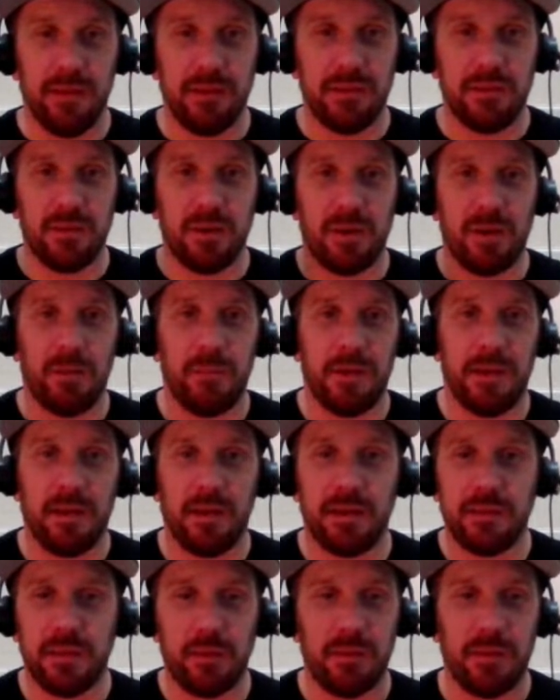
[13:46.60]
Do you know what I mean?
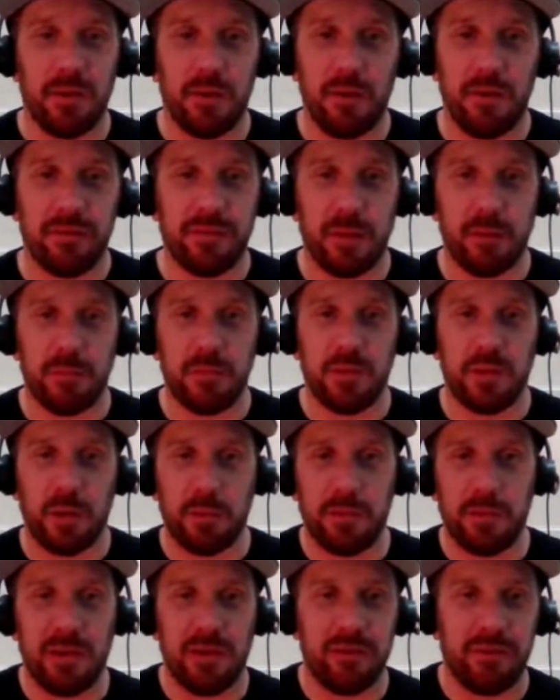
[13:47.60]
I don't know if
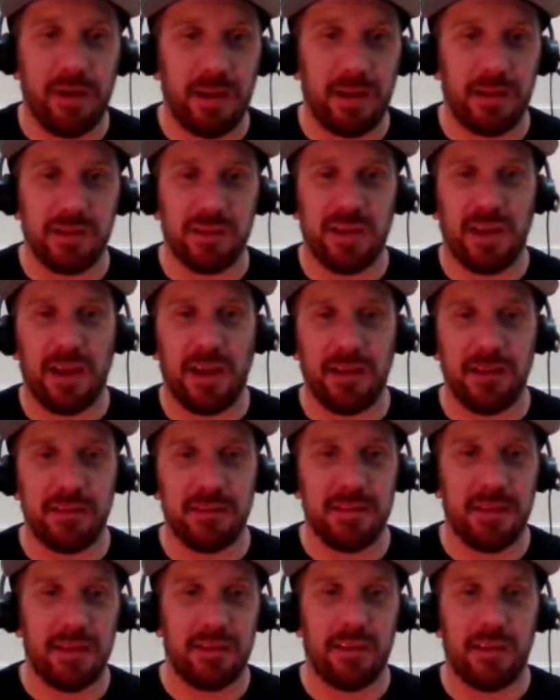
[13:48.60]
WWE have had a chat and said,